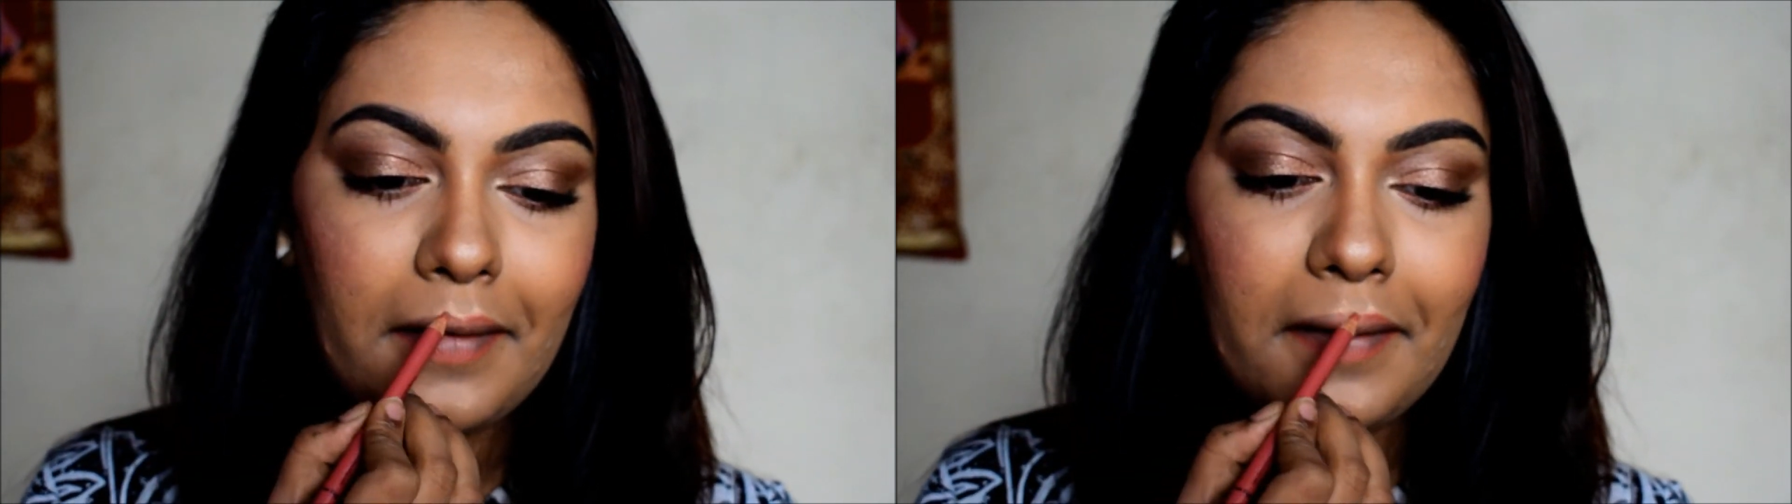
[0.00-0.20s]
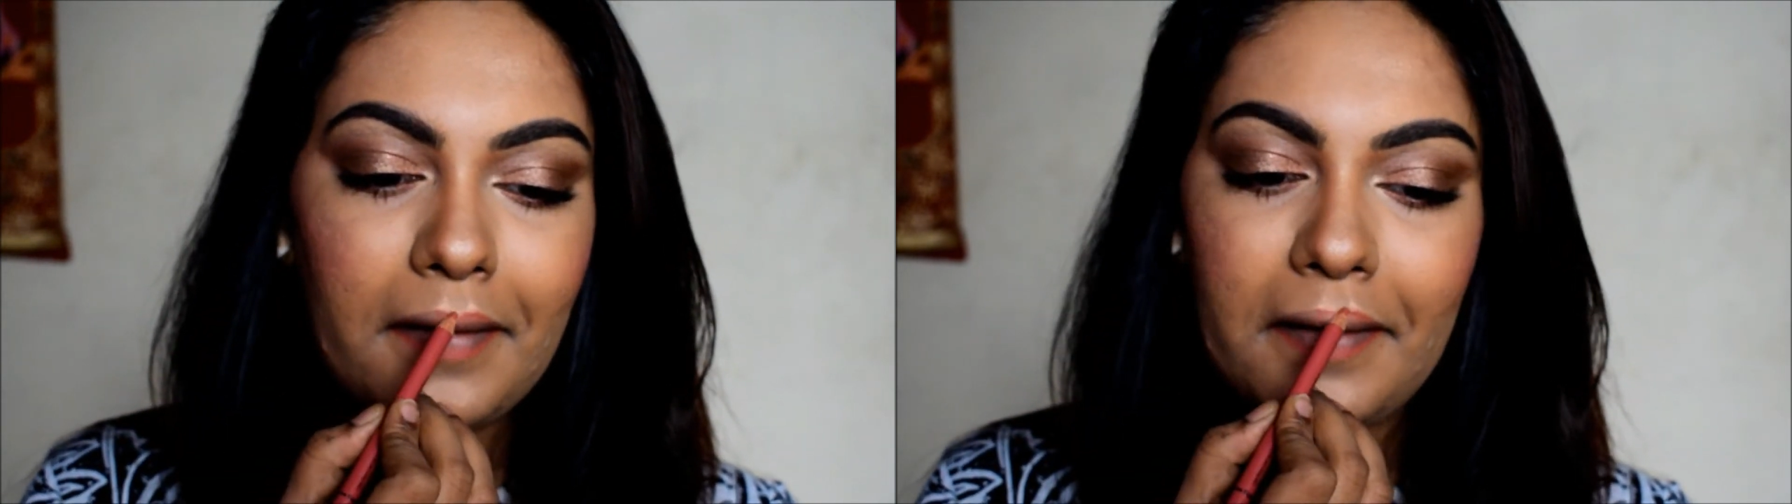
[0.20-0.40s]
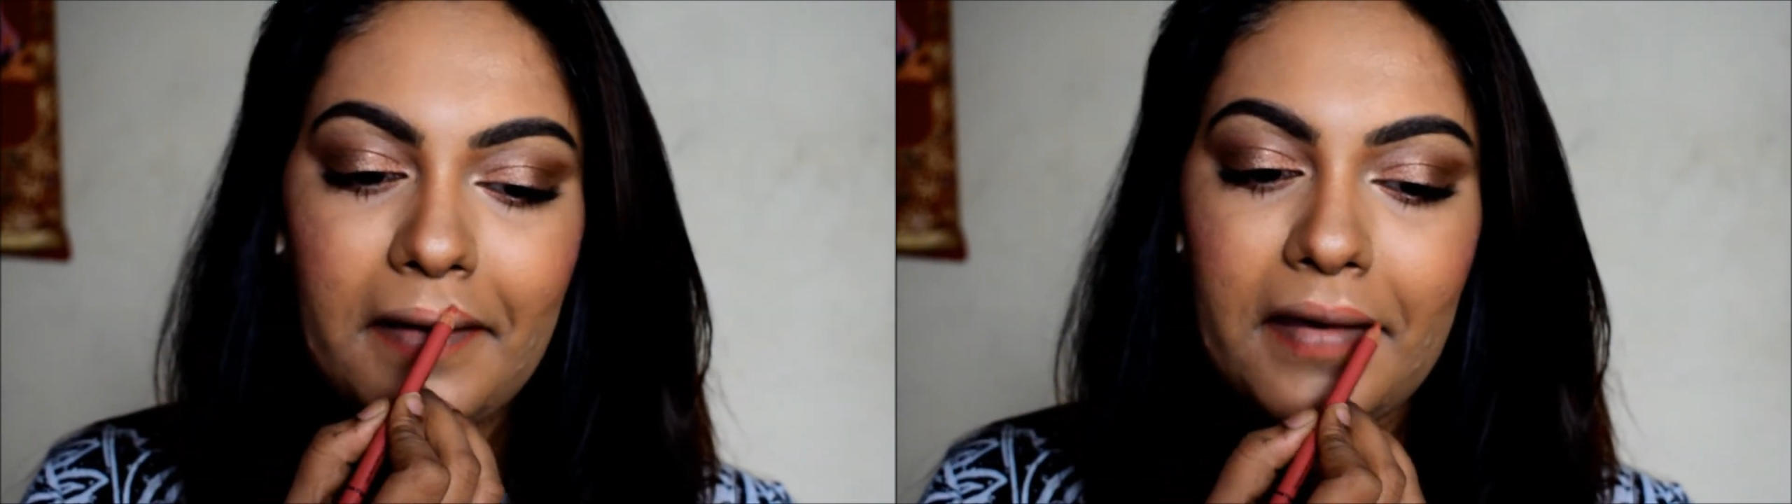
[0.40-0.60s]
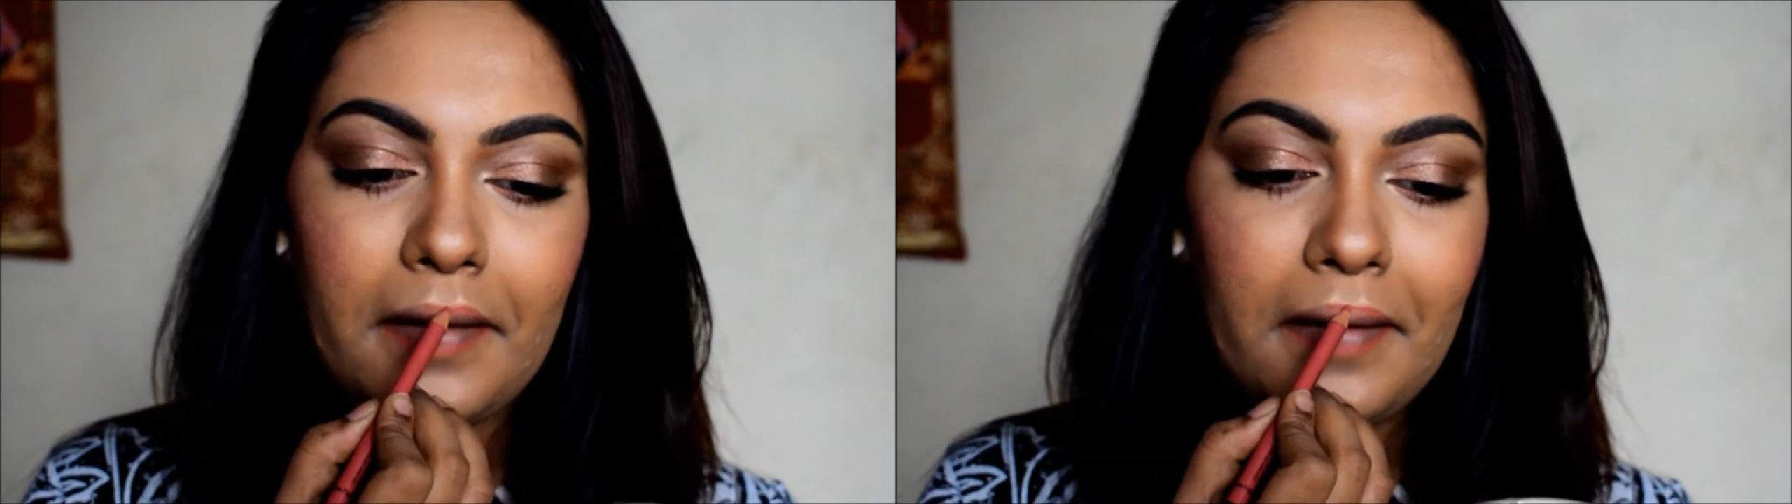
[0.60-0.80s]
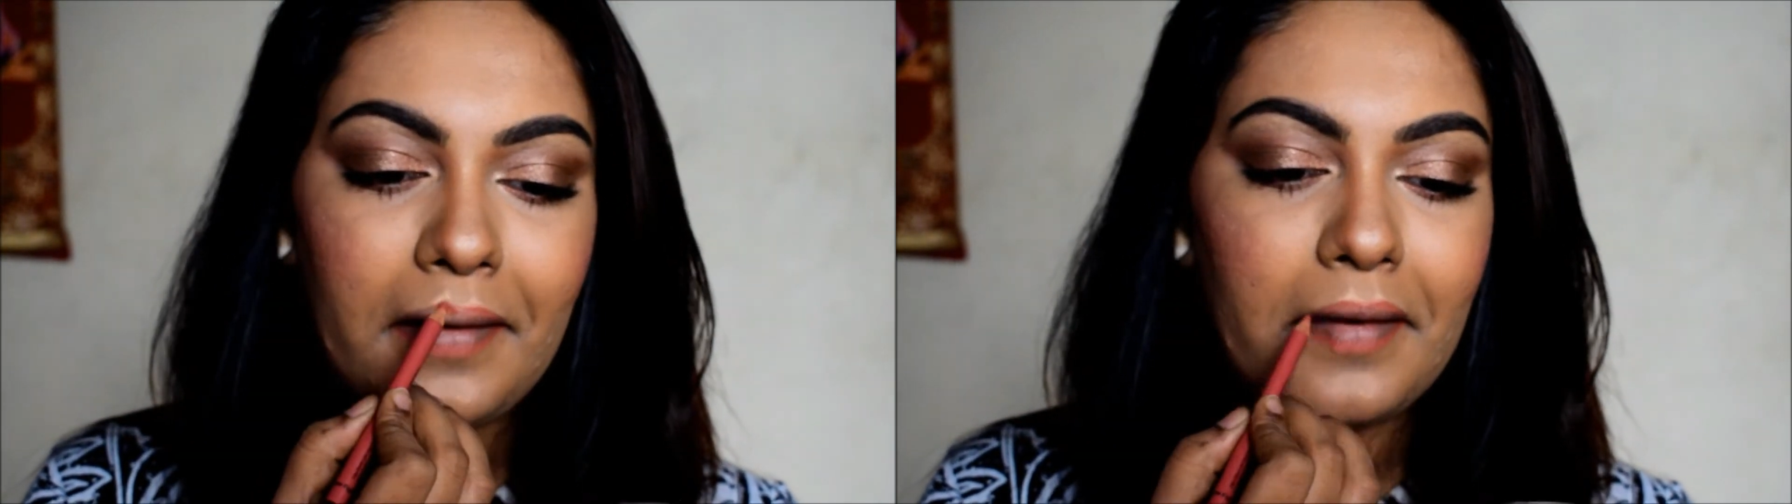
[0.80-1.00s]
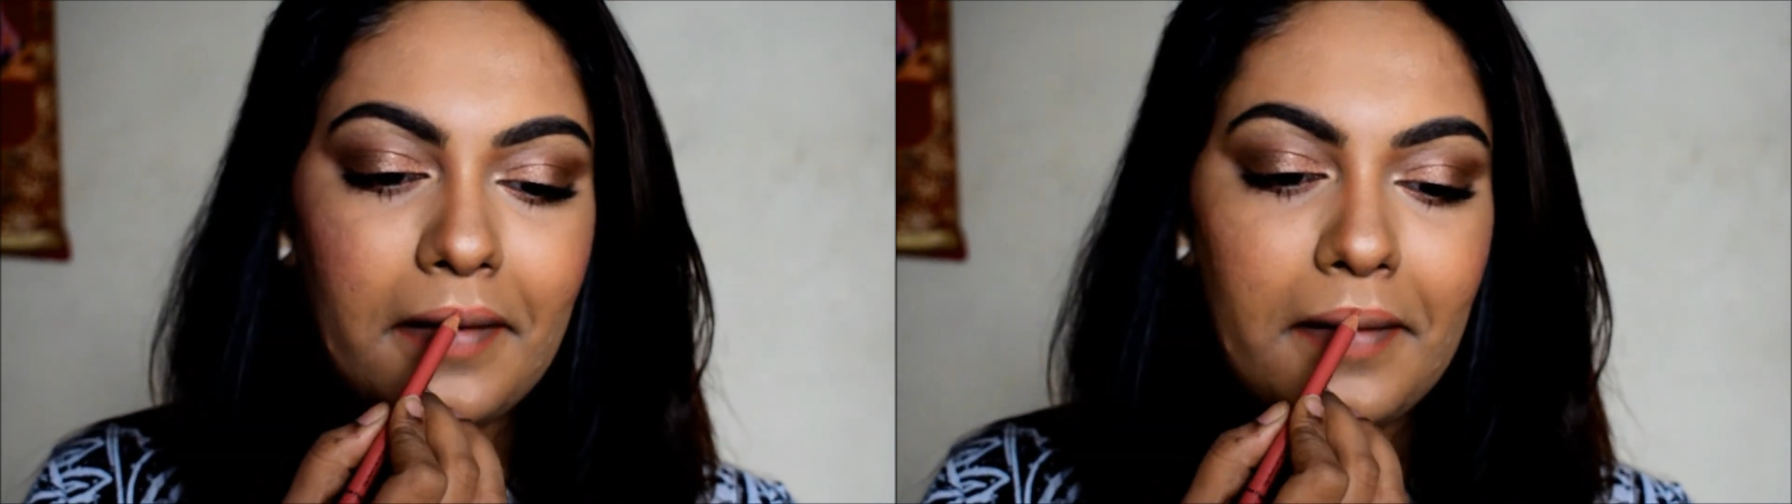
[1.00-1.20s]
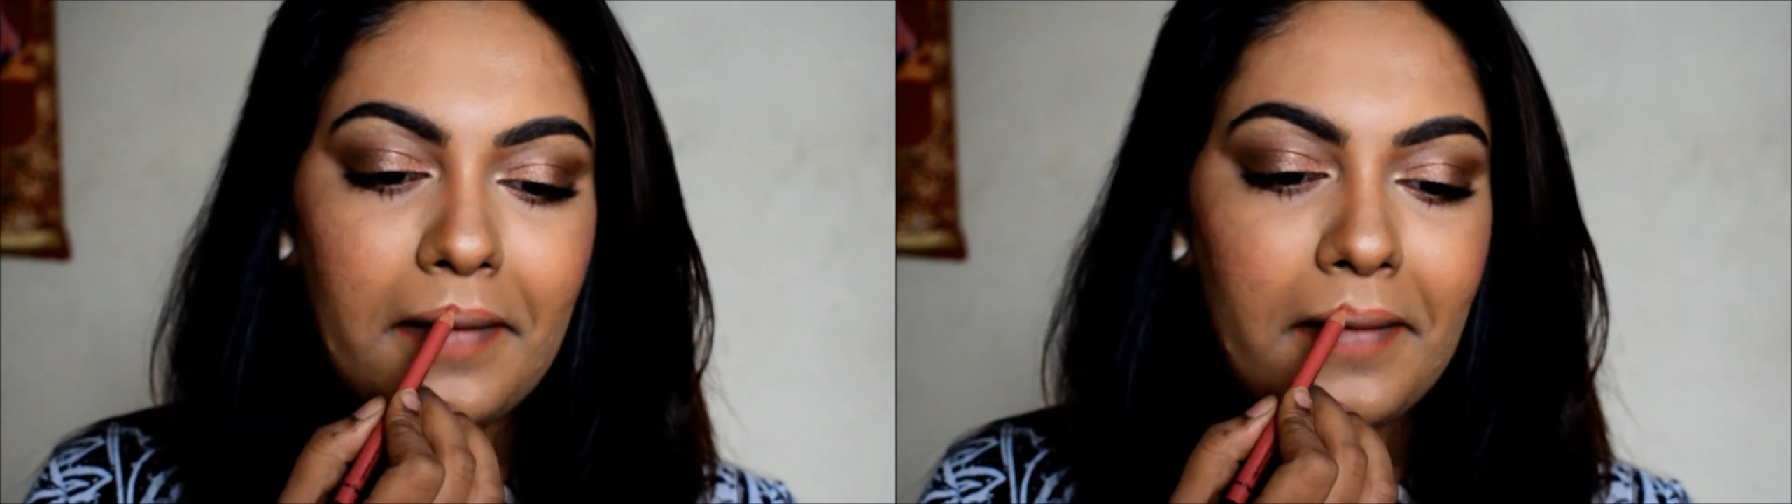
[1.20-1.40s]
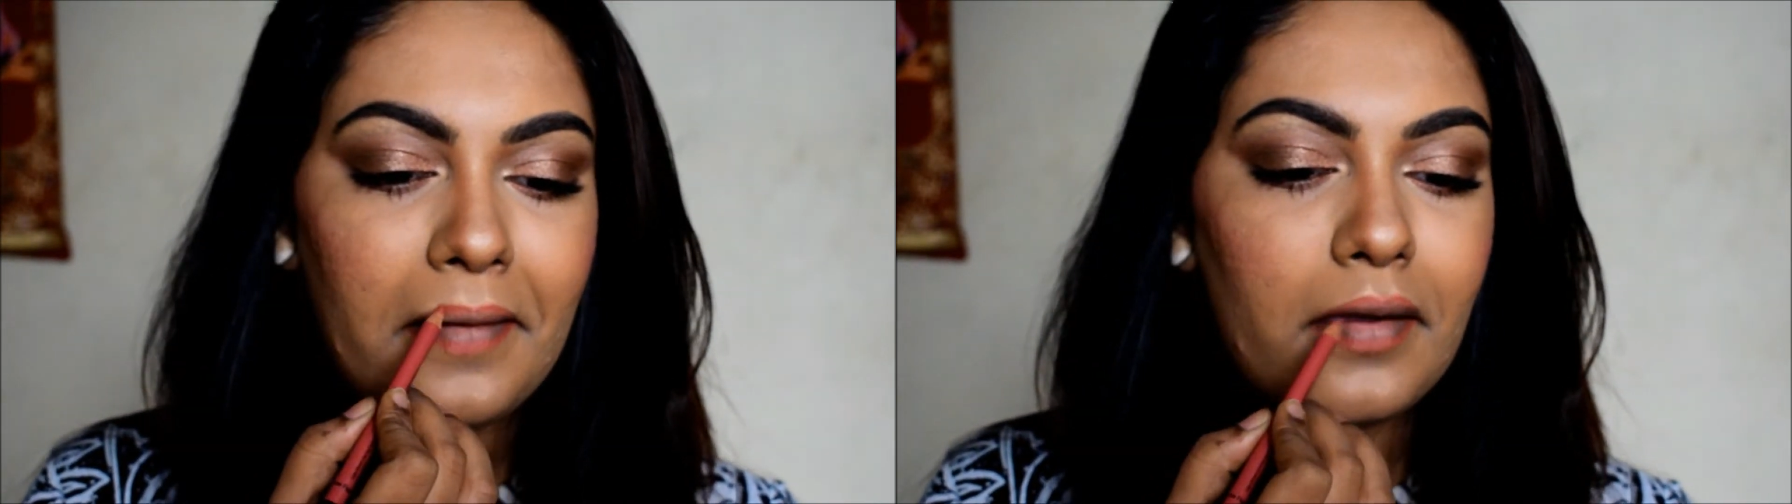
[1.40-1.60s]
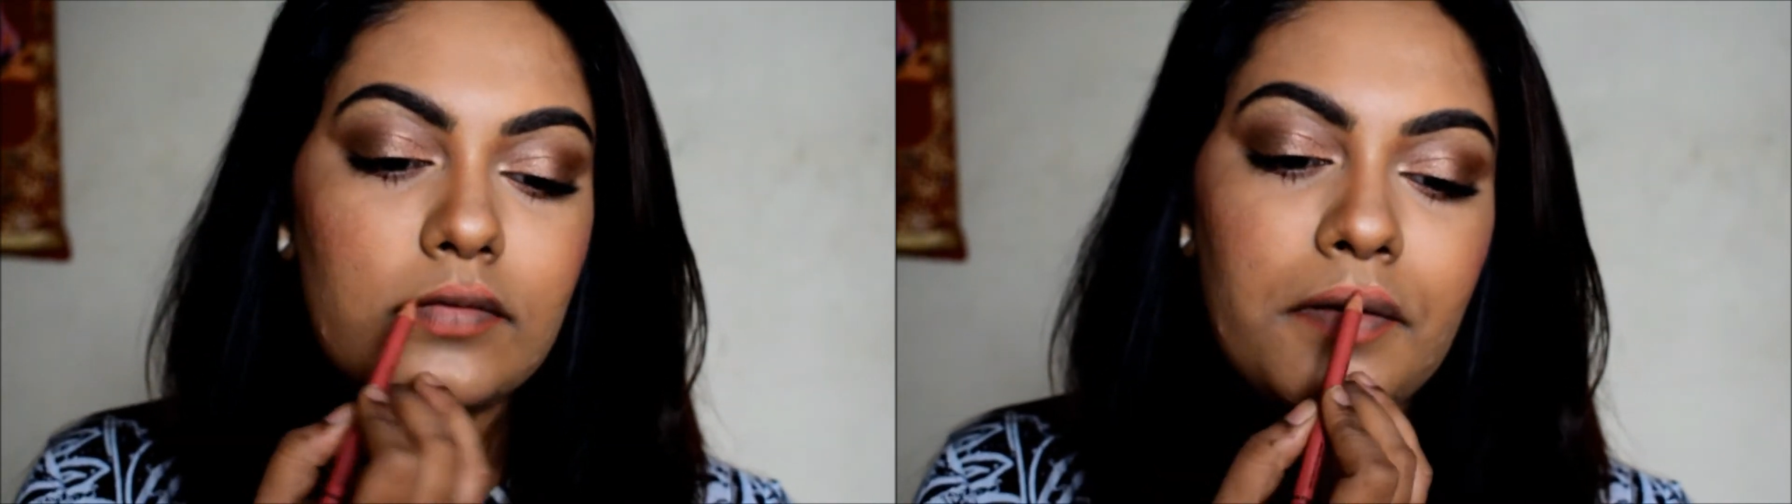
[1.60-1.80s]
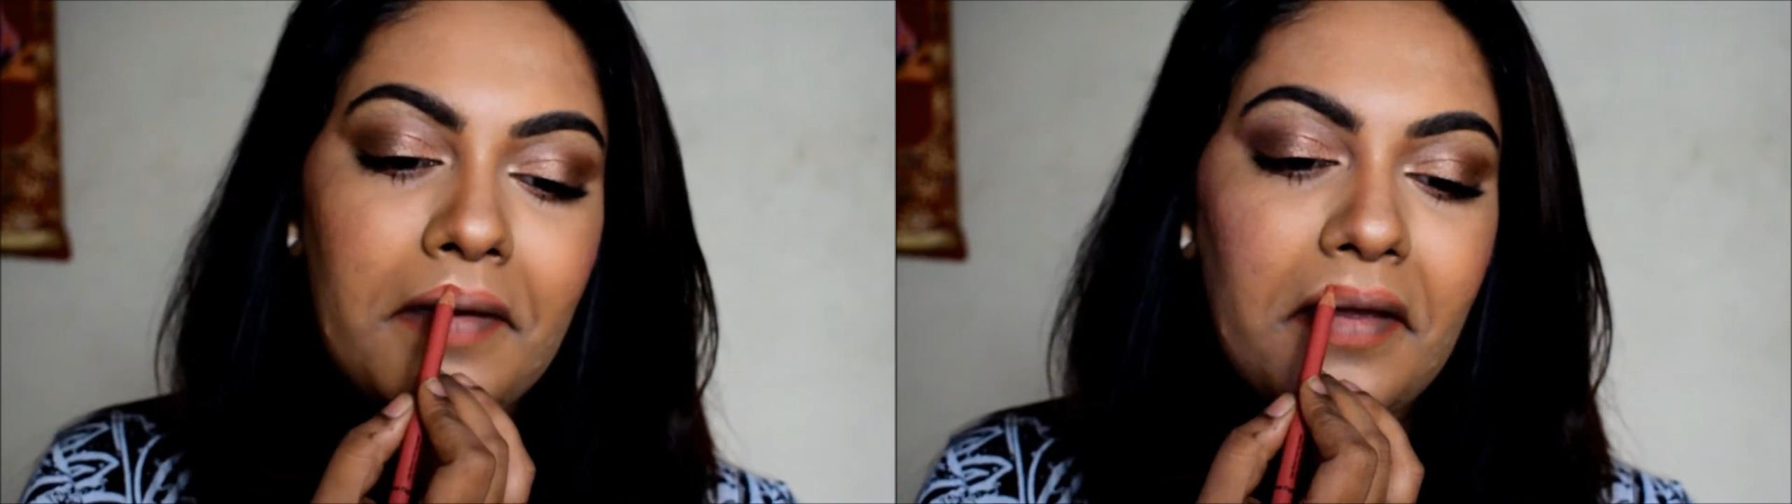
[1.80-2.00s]
I'm going to fill my lips
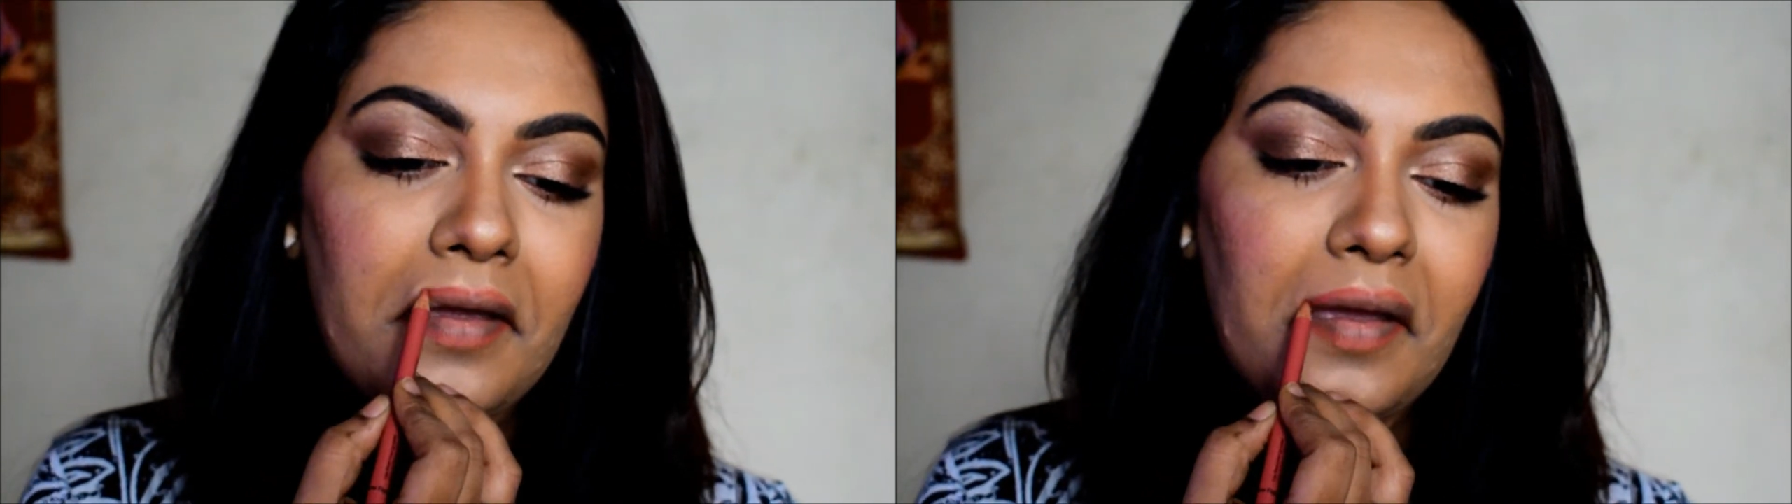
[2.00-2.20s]
with this